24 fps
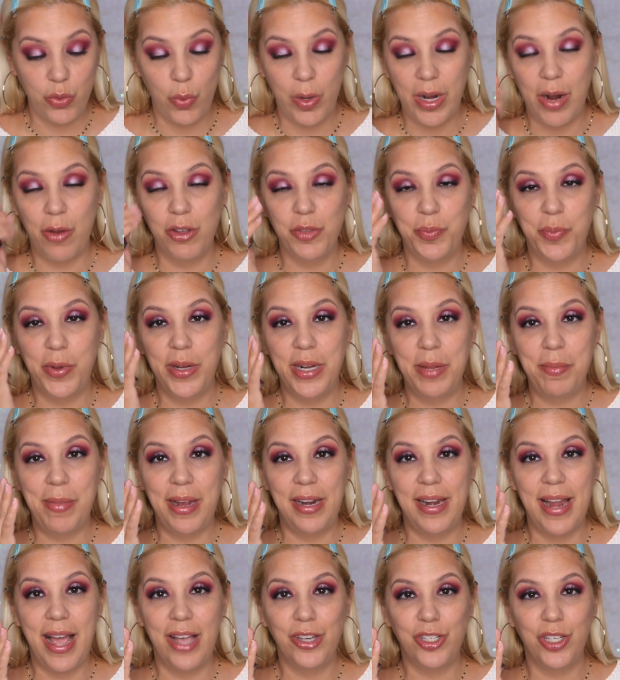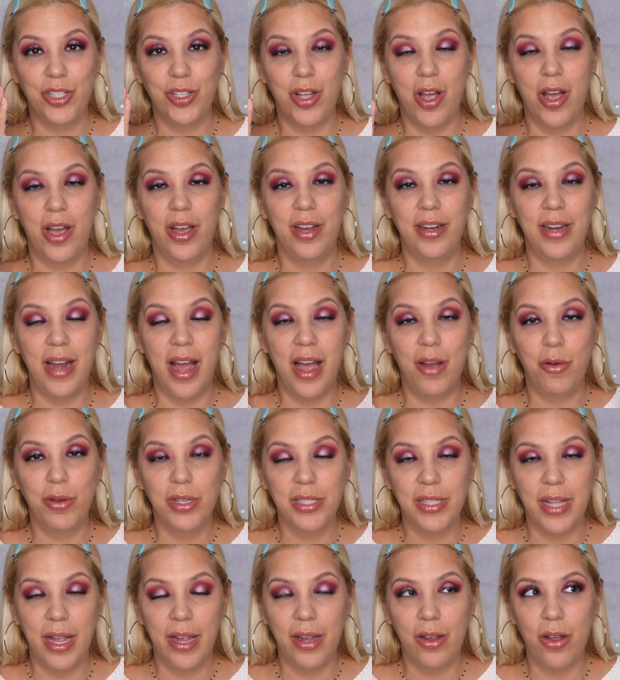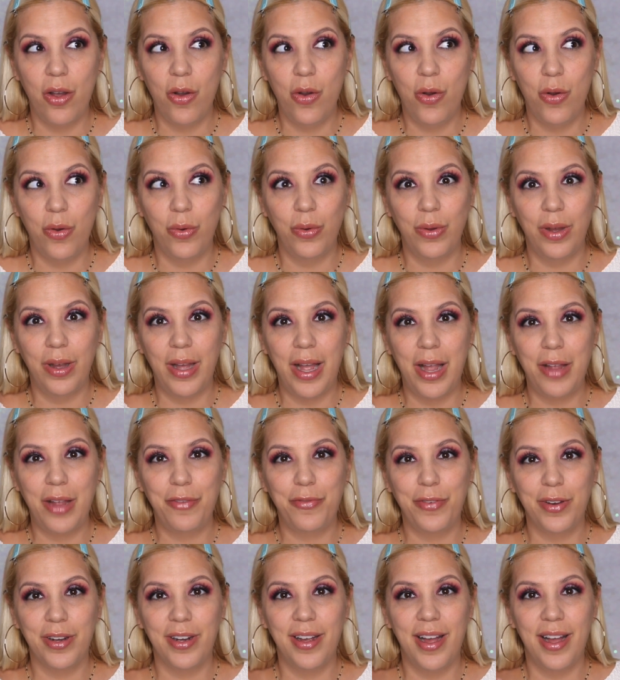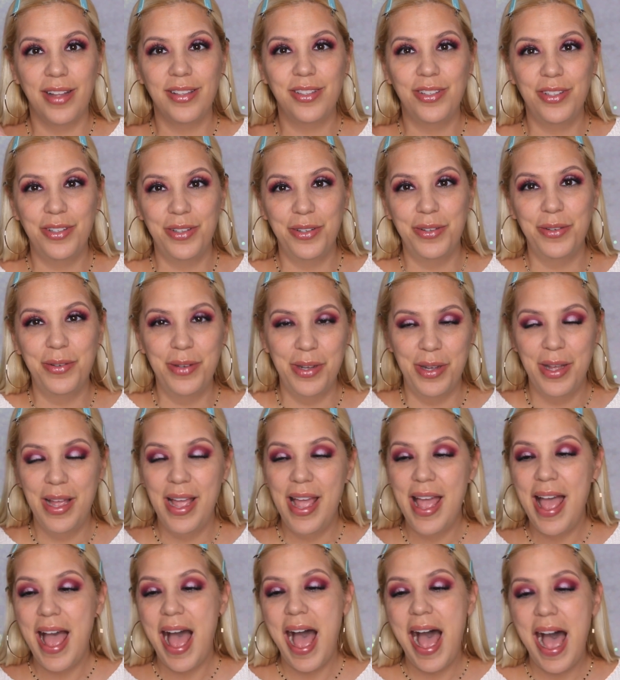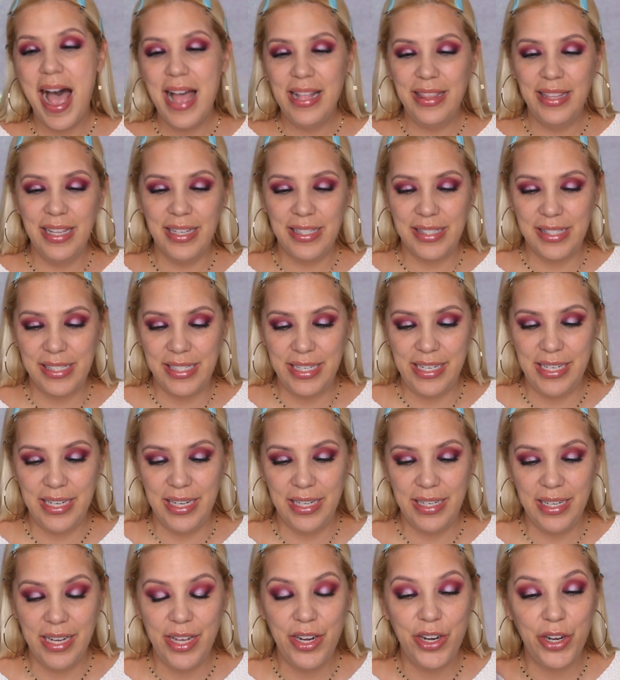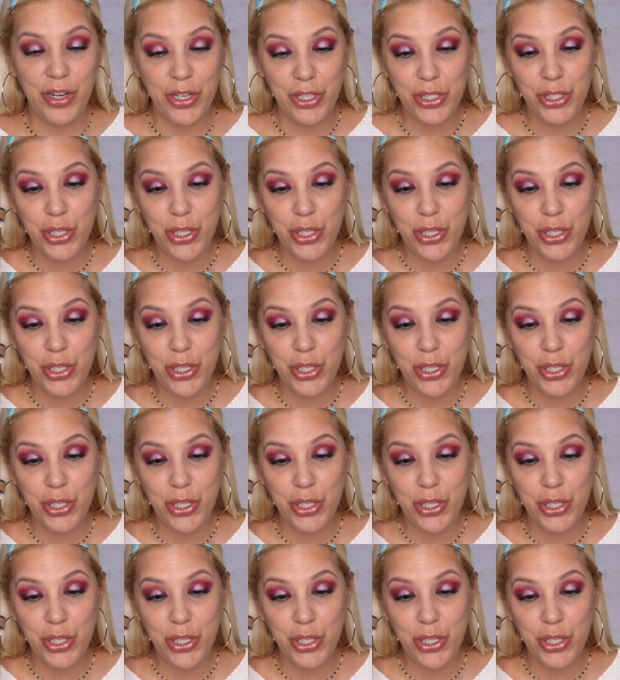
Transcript: When I was putting my lashes on, I was like, oh, I forgot to add the Stila Glitters.